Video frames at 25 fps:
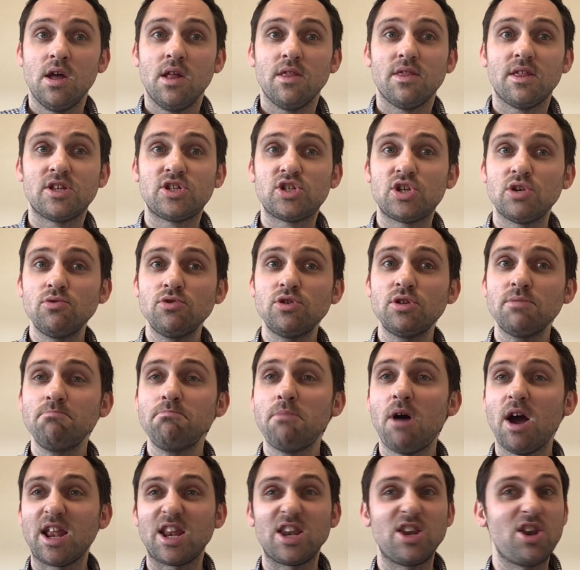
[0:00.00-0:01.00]
The children
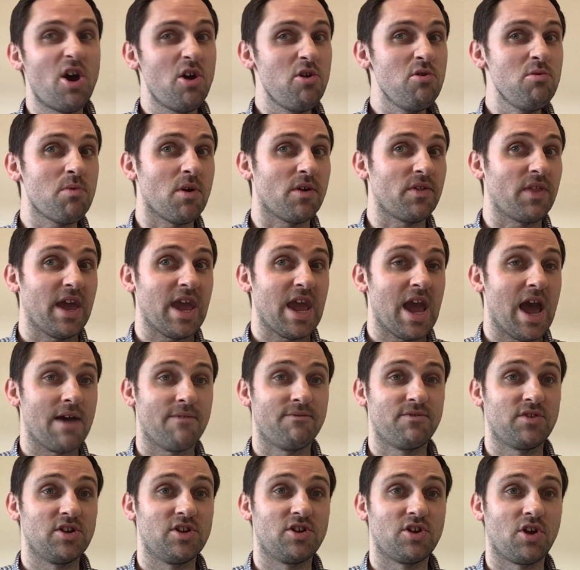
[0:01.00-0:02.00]
might know what they
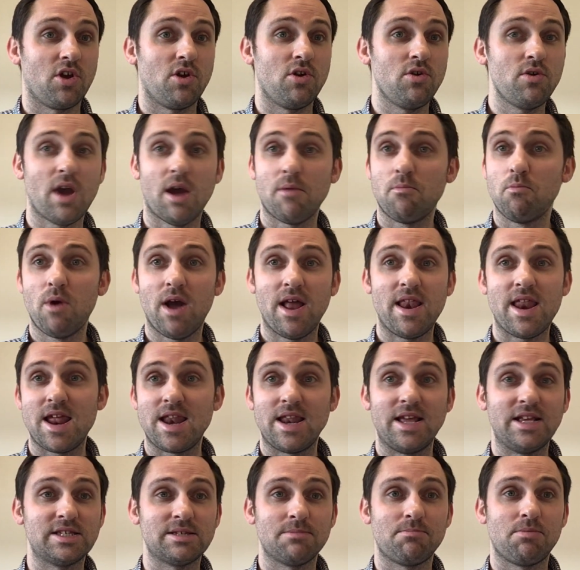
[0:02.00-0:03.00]
have to do and where they
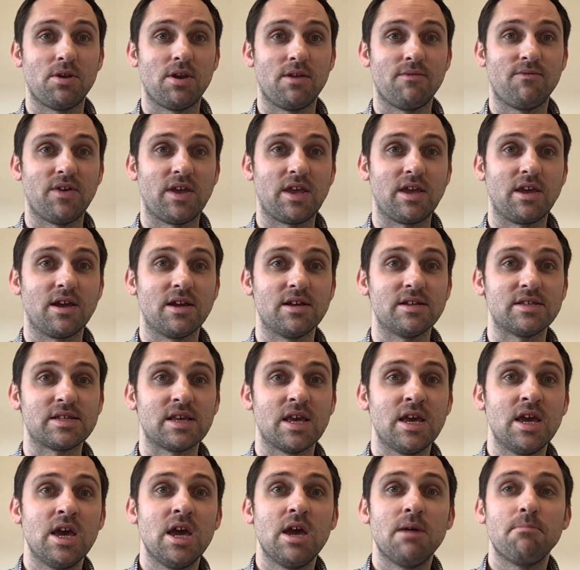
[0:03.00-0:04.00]
need to put the fingers,
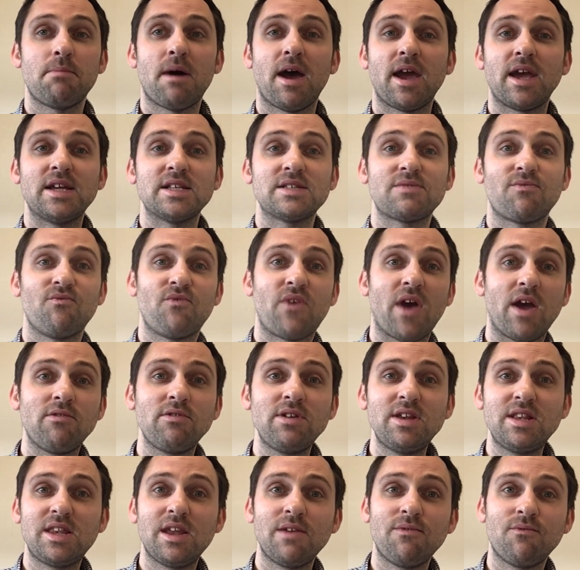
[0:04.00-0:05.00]
but it is
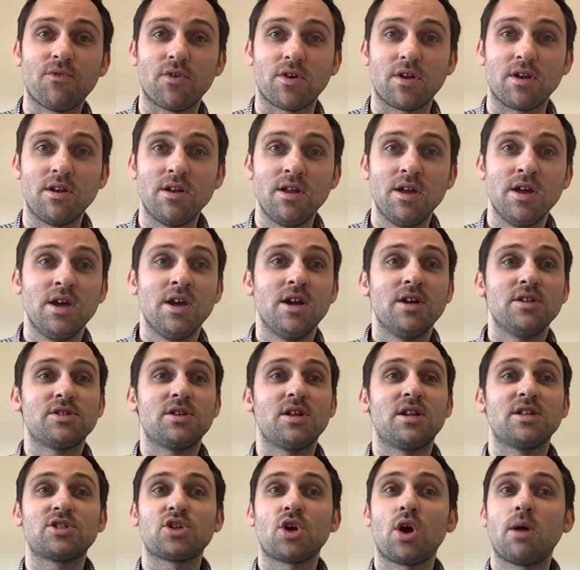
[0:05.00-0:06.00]
very different to
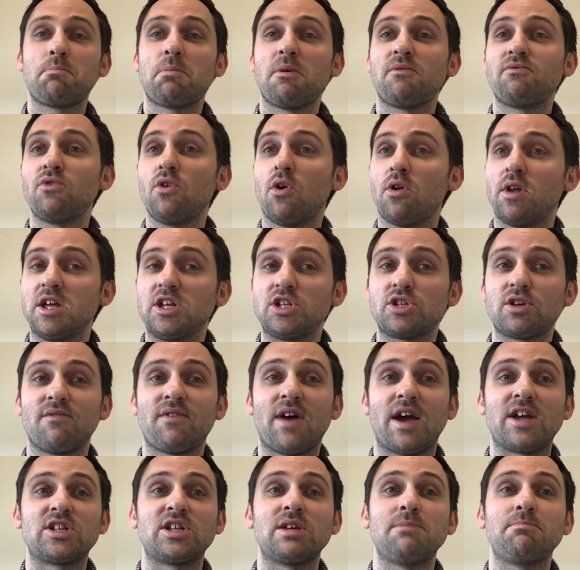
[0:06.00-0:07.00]
the type of knowledge of
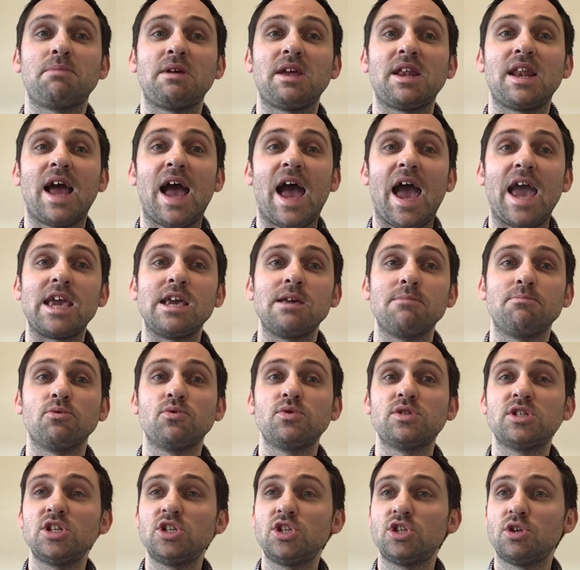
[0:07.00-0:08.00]
actually being able
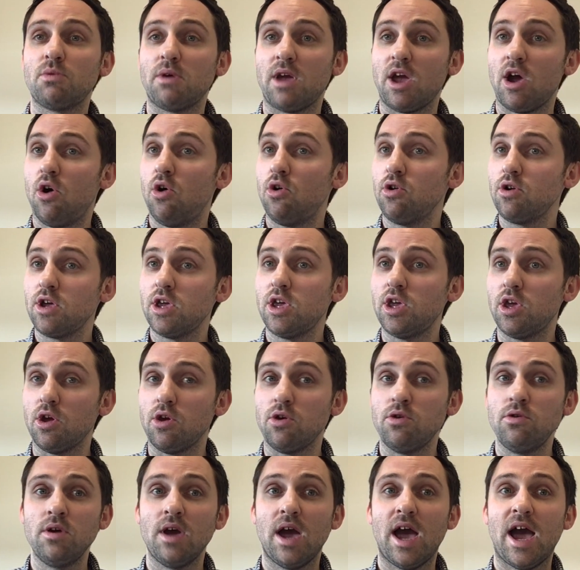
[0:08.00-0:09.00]
to do it on
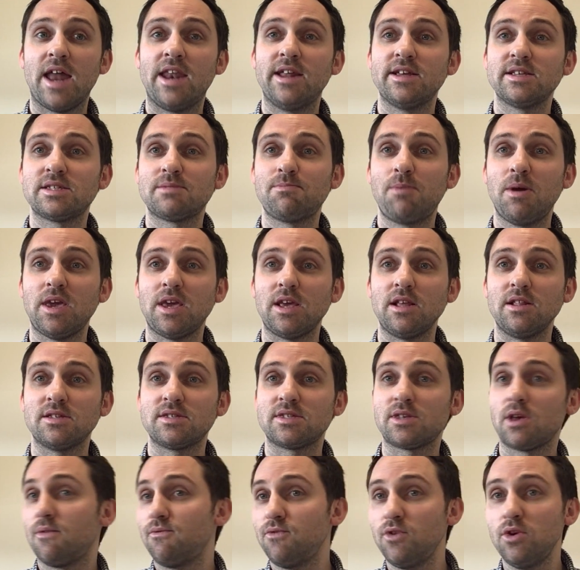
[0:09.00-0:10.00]
cue and at speed.
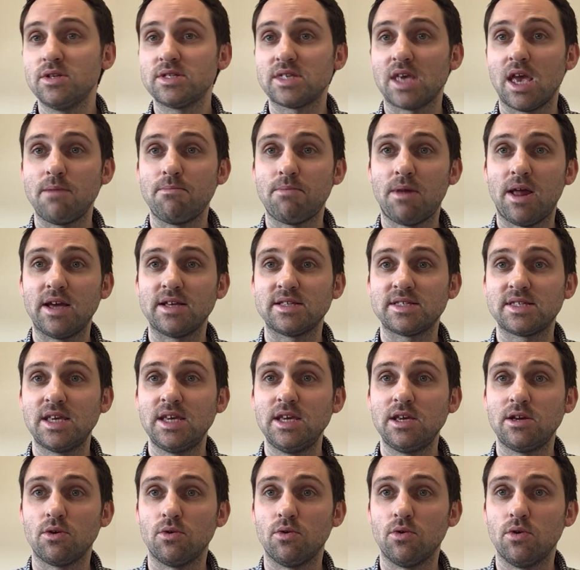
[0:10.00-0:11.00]
So if you say play a C
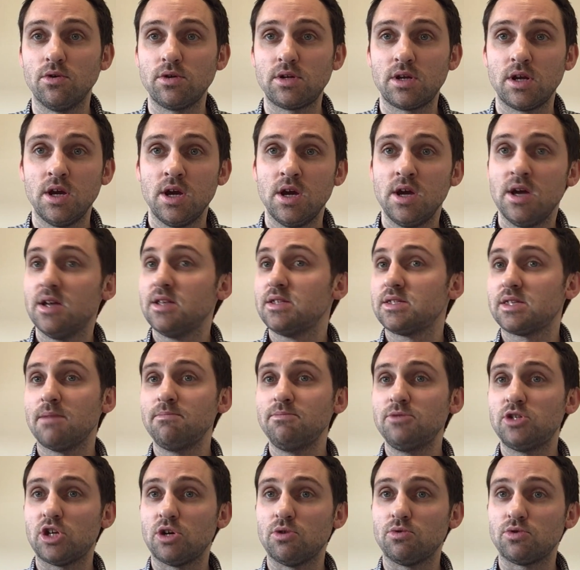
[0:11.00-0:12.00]
chord, some
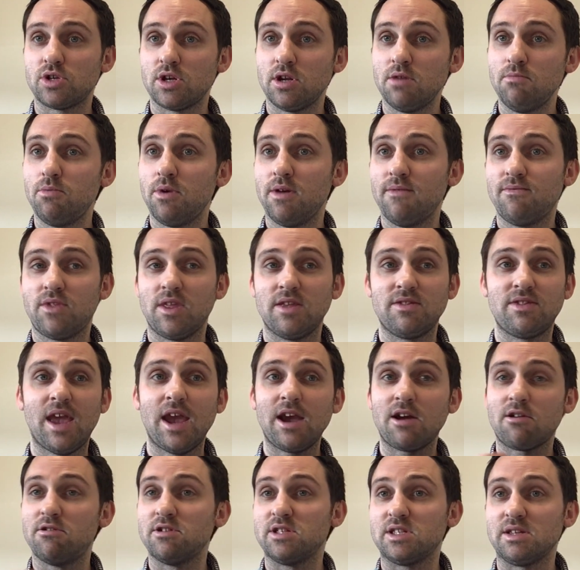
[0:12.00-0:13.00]
children with the
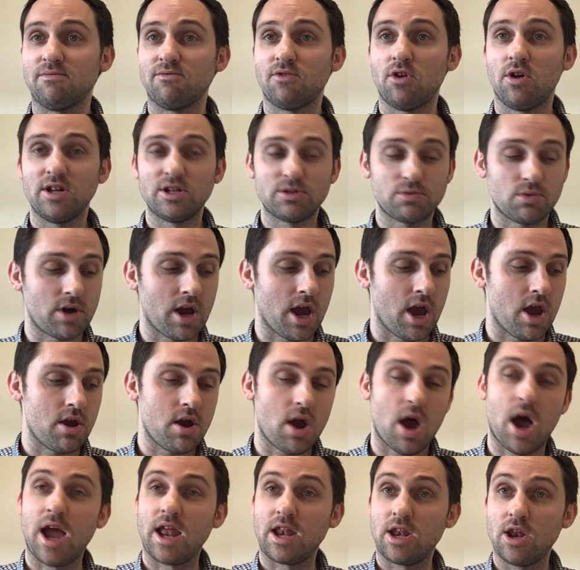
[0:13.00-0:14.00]
decorative knowledge will go,
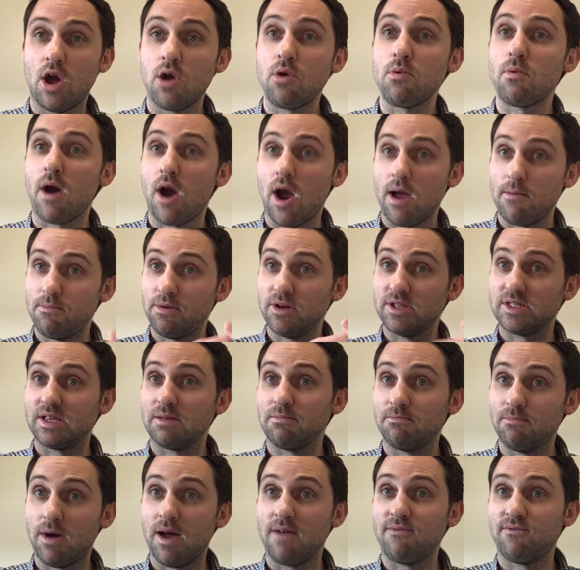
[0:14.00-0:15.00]
I know where I'm putting
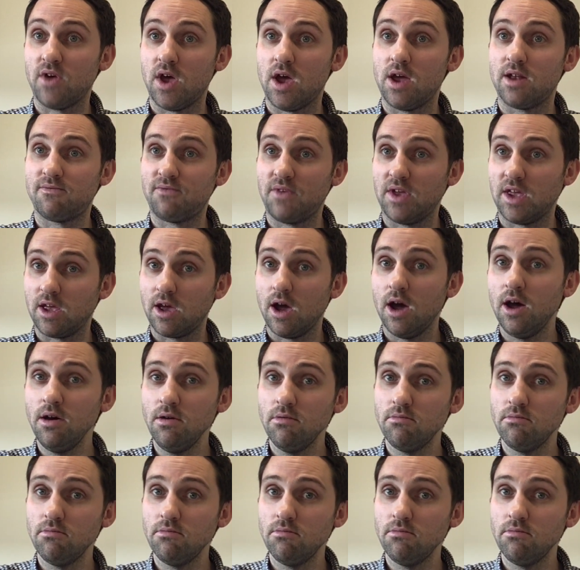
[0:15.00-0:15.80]
my third finger.